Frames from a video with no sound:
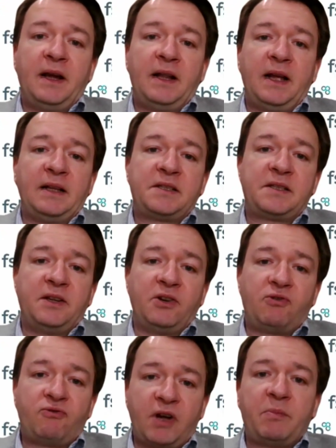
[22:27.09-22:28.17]
And that's an
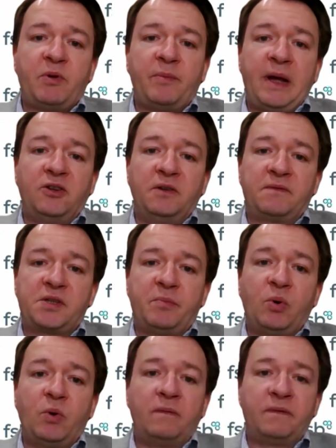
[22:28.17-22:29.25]
incredible amount of
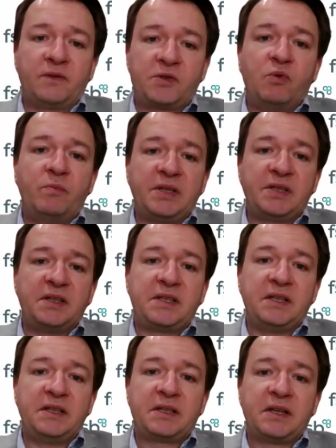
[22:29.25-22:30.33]
support for small
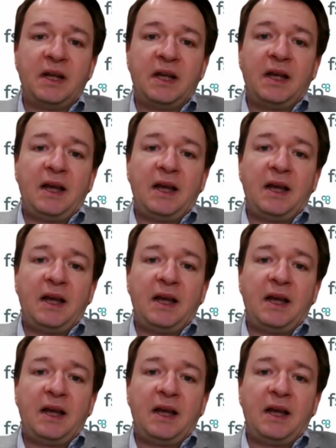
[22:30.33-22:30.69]
businesses